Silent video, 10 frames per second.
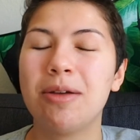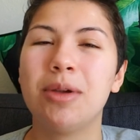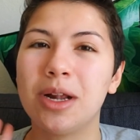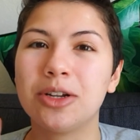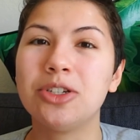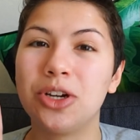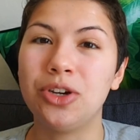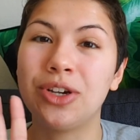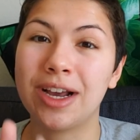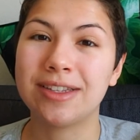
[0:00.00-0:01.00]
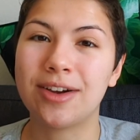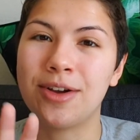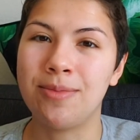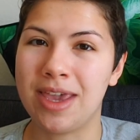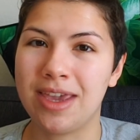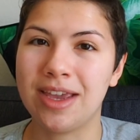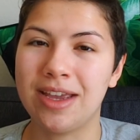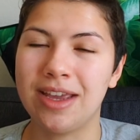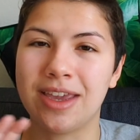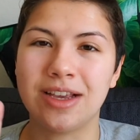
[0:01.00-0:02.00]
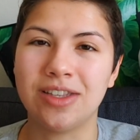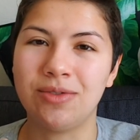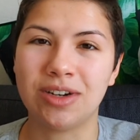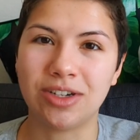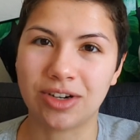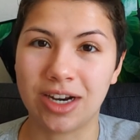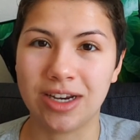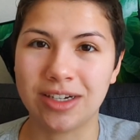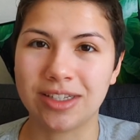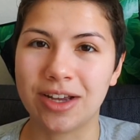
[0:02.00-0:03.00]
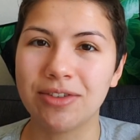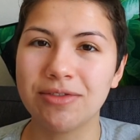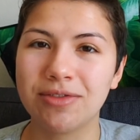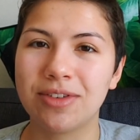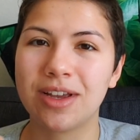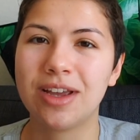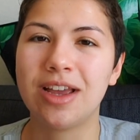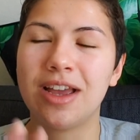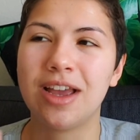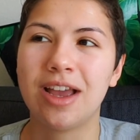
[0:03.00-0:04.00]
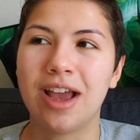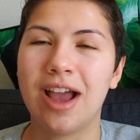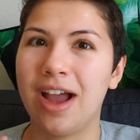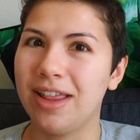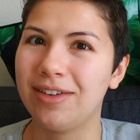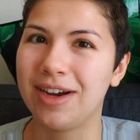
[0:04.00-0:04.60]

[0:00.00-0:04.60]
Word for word: but I'll show you guys how I make it in case you want to try it yourself. I highly